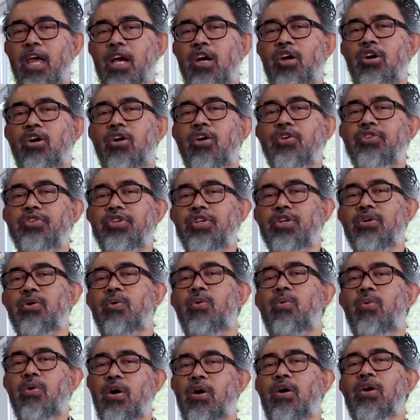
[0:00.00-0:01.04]
Culture
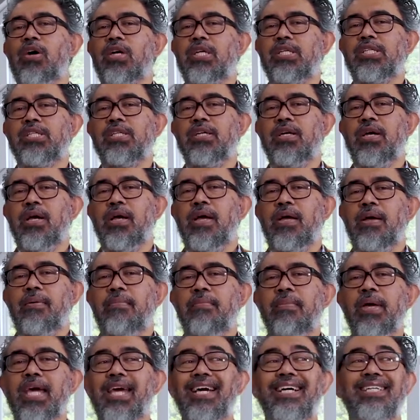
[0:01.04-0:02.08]
works
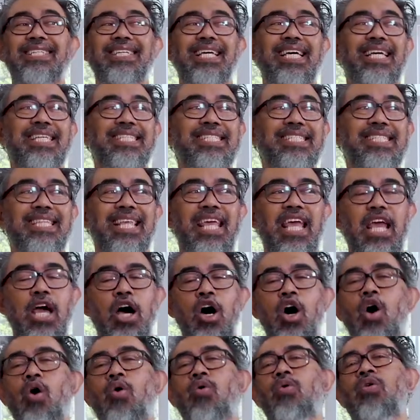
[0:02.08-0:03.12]
because it's the
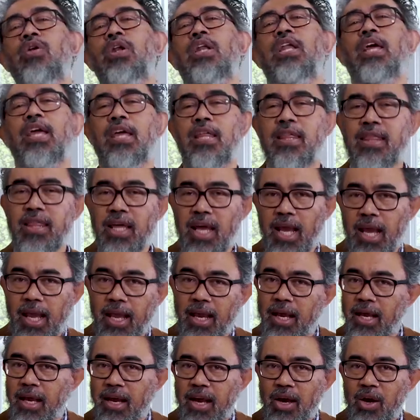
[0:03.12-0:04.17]
only
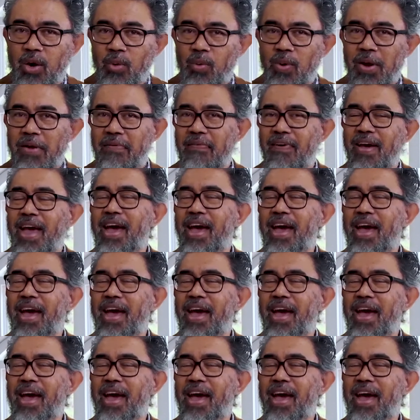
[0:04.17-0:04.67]
thing we've